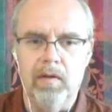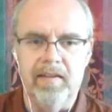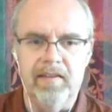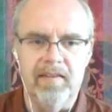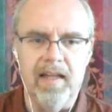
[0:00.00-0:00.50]

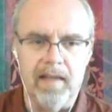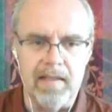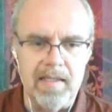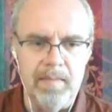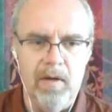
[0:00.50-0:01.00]
on this
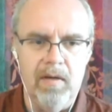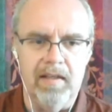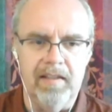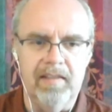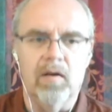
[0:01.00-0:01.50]
data
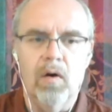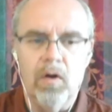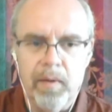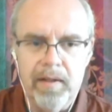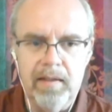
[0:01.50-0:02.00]
table is
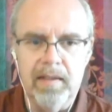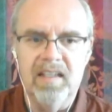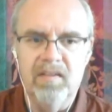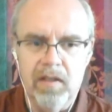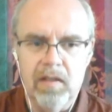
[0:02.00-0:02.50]
already
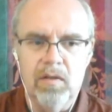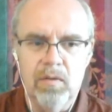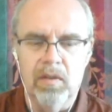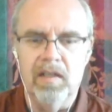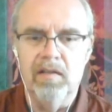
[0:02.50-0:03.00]
giving
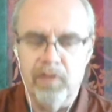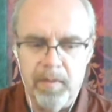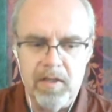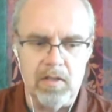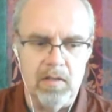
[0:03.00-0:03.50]
you
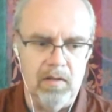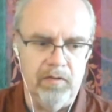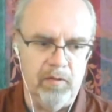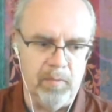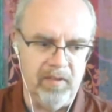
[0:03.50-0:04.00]
information
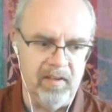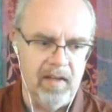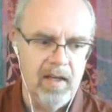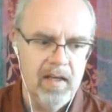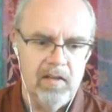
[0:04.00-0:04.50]
of your
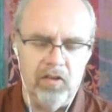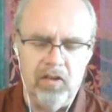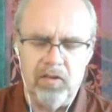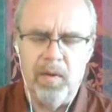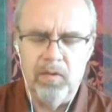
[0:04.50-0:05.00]
process.
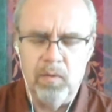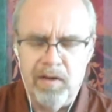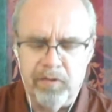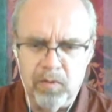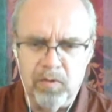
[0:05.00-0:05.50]
Just when you
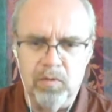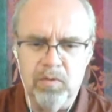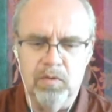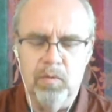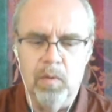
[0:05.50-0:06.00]
have to,
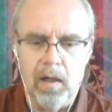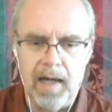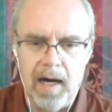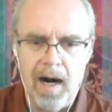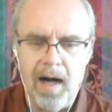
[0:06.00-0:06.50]
to, to
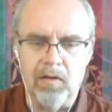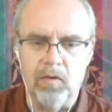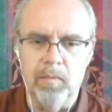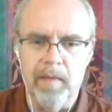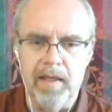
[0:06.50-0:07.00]
work hard
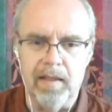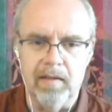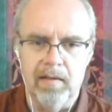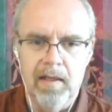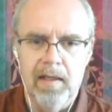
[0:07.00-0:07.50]
to make
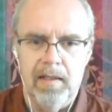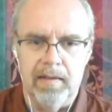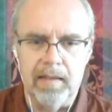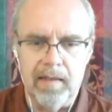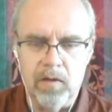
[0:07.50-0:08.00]
it
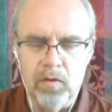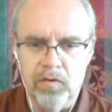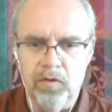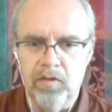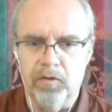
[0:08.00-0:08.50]
data
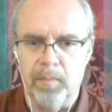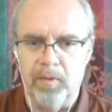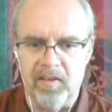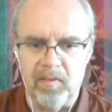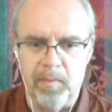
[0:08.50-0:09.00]
useful for
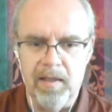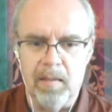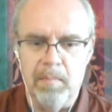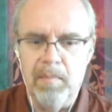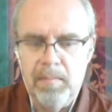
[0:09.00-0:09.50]
process
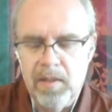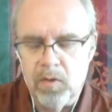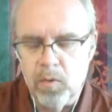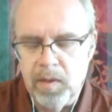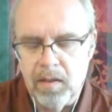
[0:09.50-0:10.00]
mining, maybe
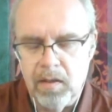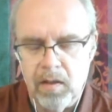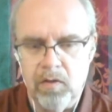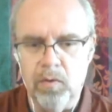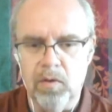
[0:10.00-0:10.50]
you will
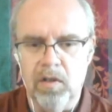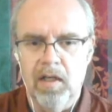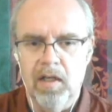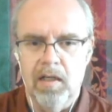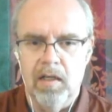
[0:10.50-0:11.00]
not do
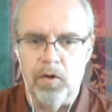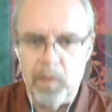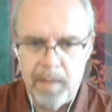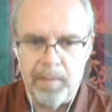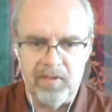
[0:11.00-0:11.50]

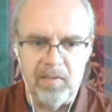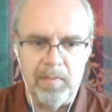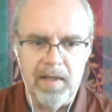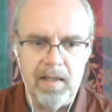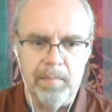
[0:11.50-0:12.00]
real
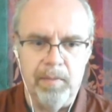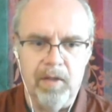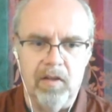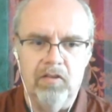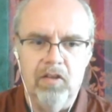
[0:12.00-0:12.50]
process mining,
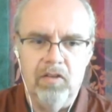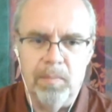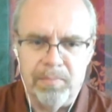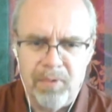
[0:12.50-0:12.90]
but just the